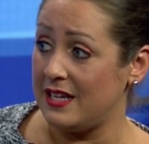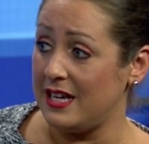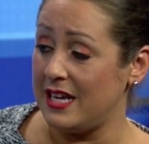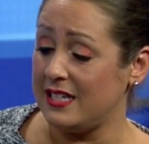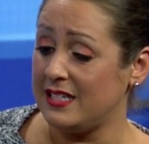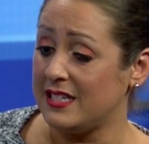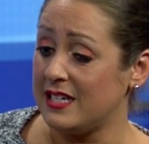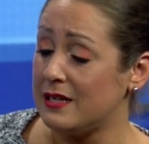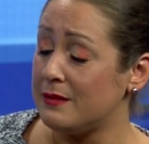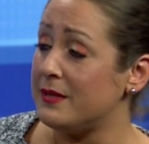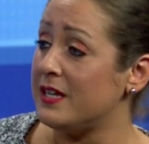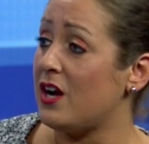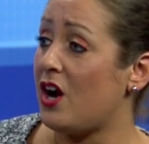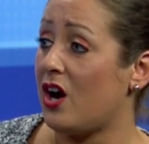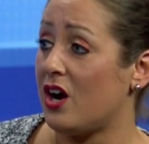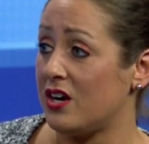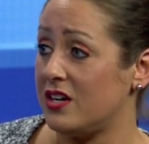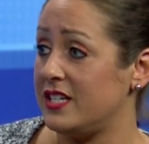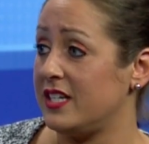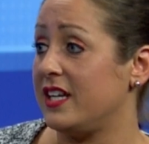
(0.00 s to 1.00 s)
it's going to be
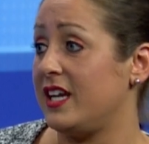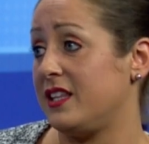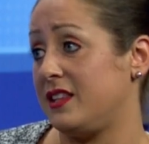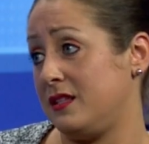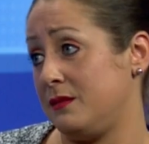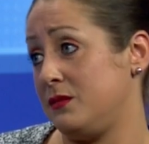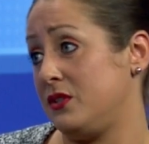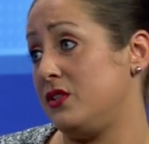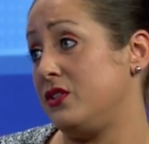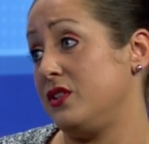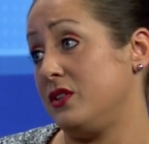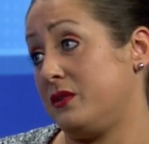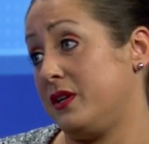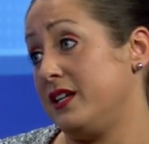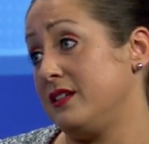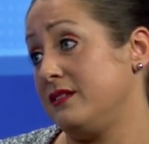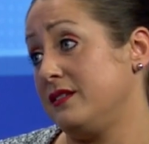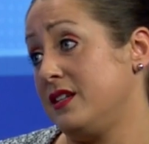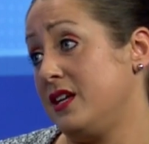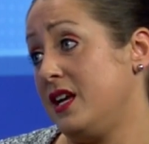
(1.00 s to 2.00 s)
hard to get them to do
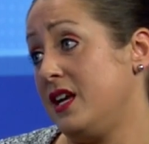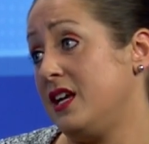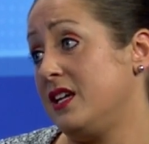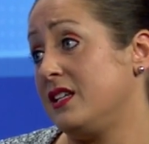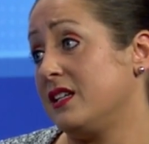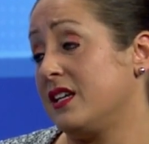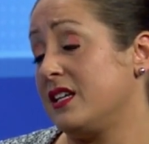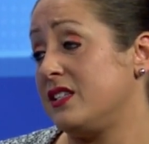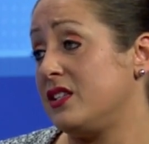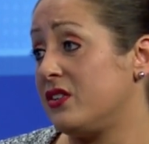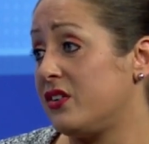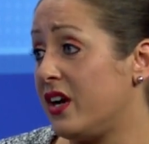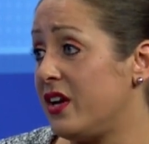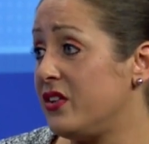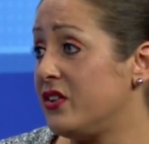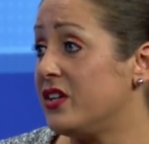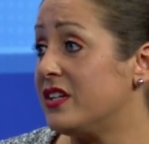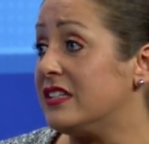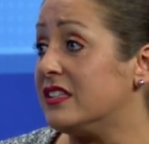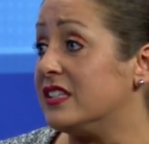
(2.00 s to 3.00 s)
it because they're
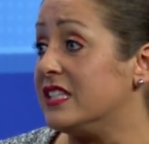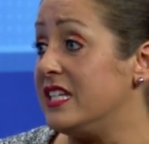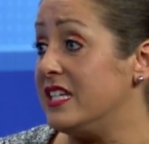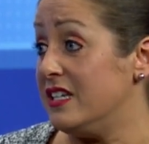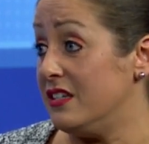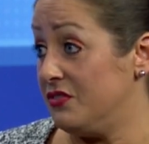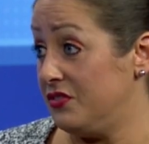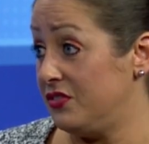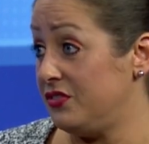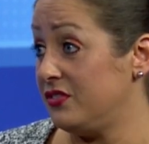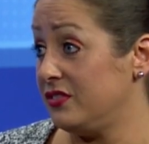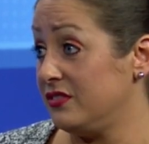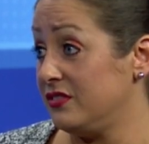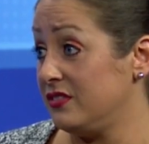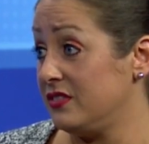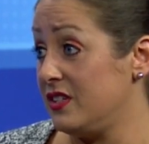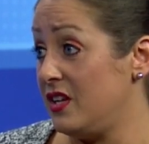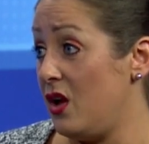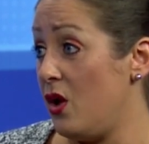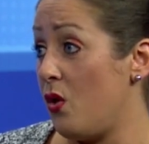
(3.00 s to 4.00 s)
either going to leave
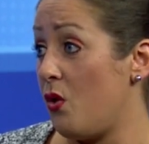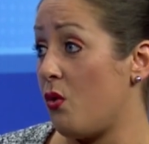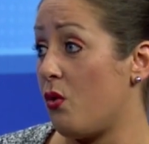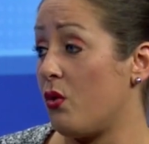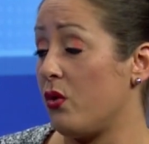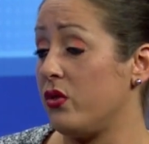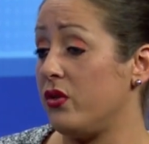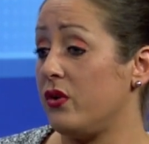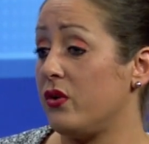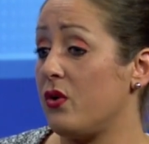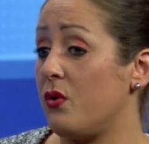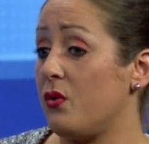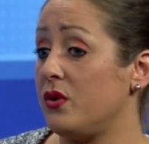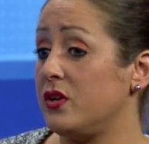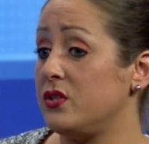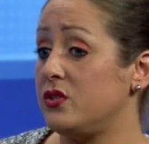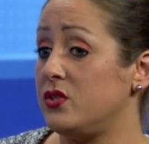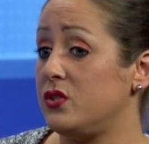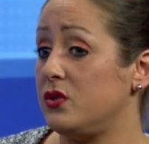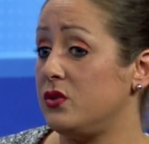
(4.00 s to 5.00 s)
or they're
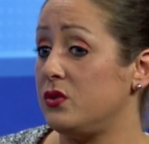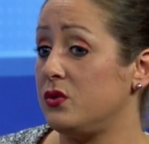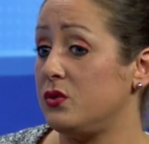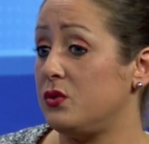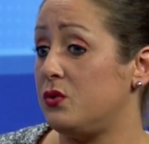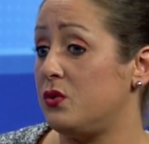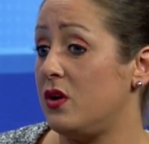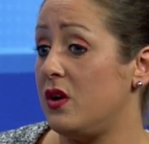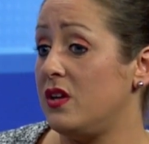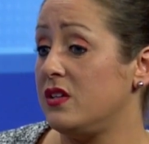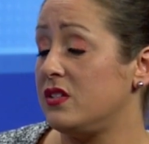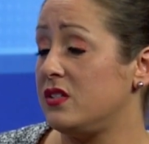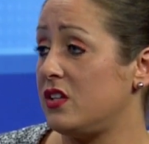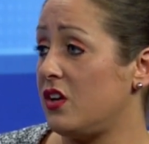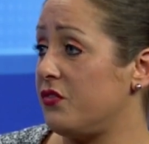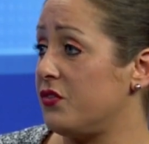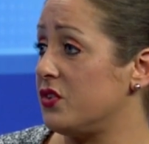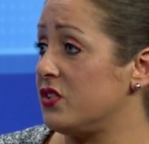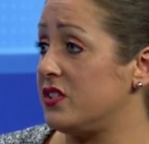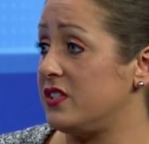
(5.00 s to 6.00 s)
going to
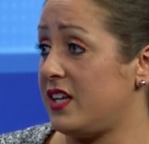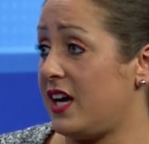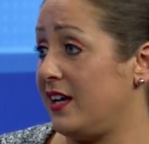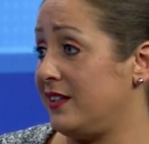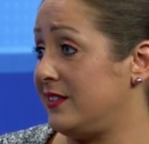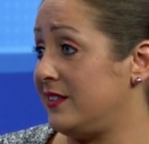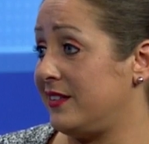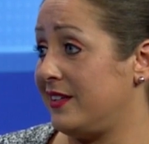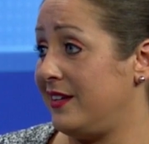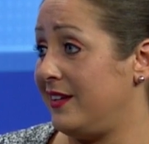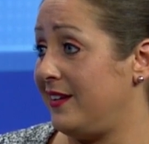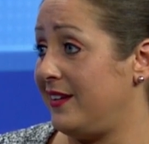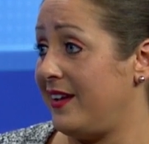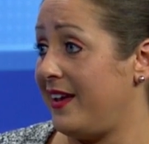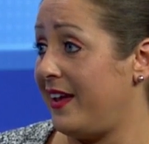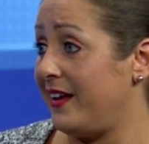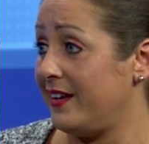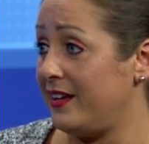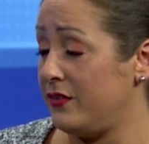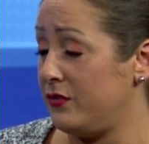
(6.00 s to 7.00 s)
suffer silently
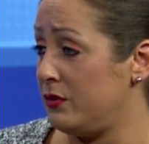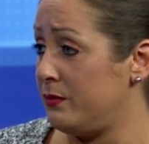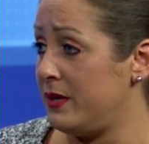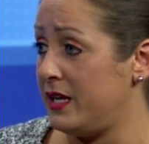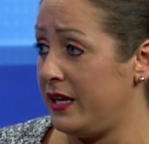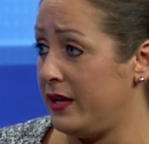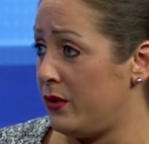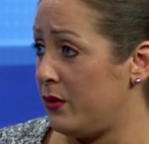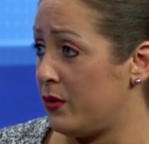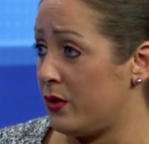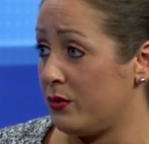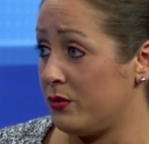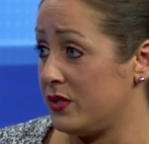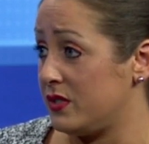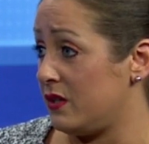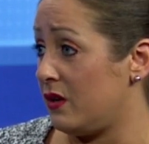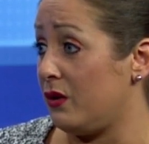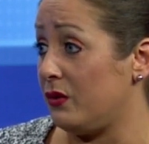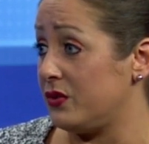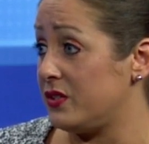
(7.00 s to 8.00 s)
and give you mediocre
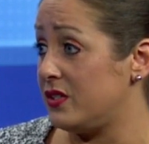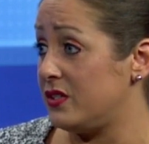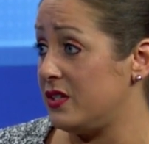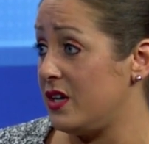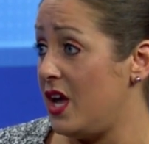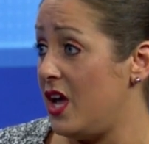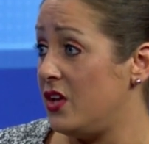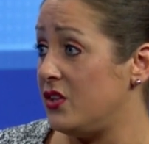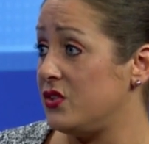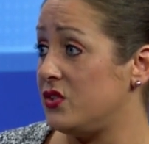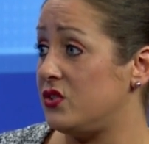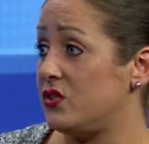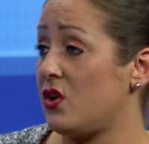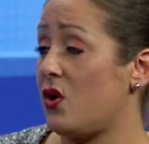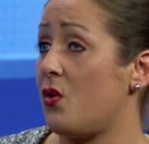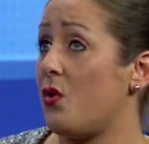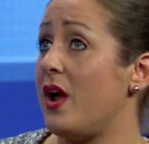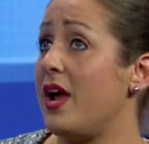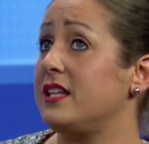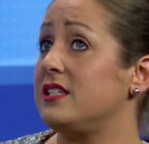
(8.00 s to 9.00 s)
results.
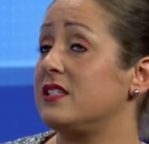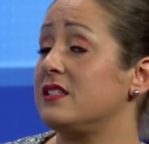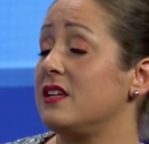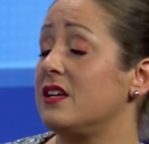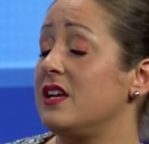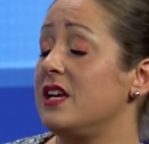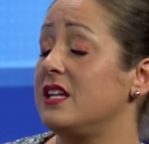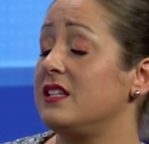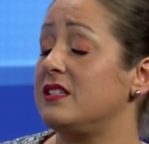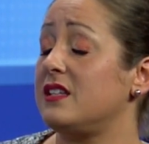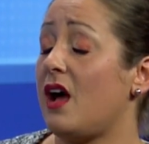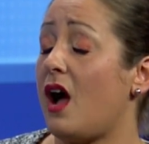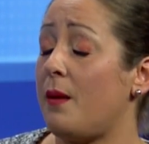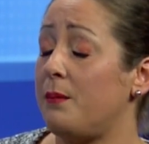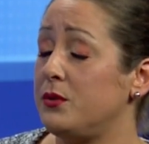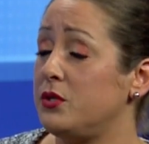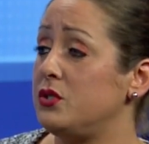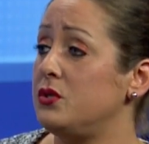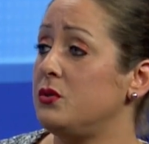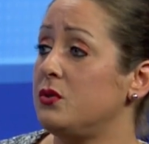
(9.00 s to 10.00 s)
So it's it's
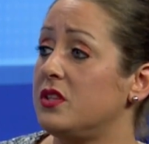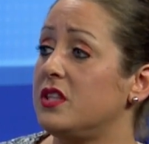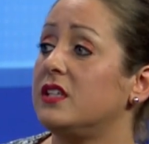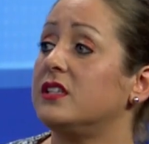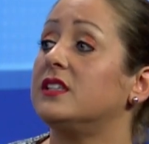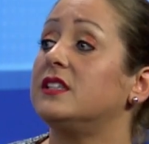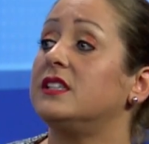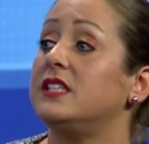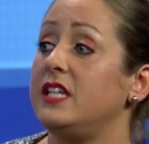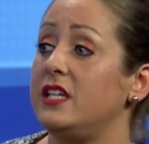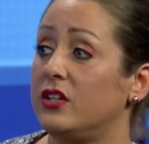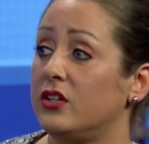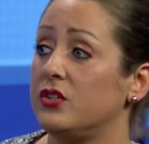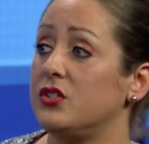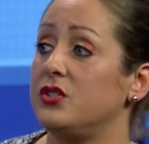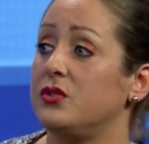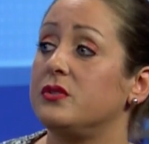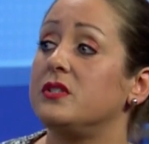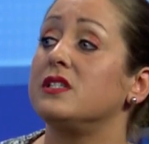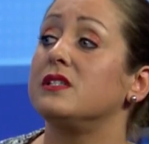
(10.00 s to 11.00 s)
up to the leader
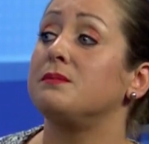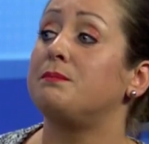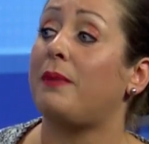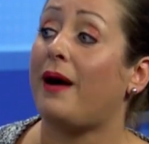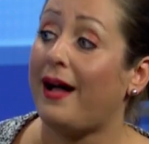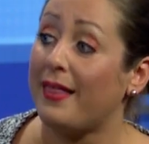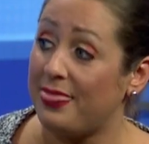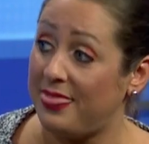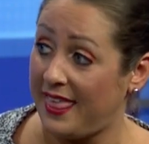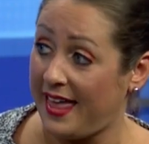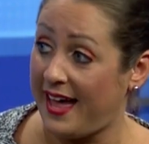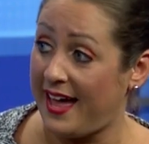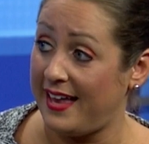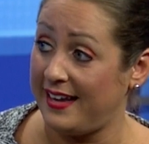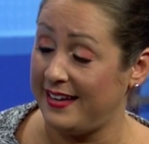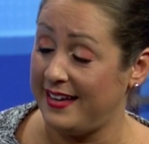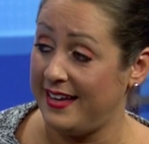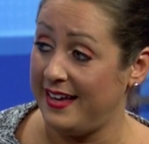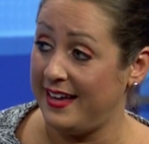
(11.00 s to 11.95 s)
to spot that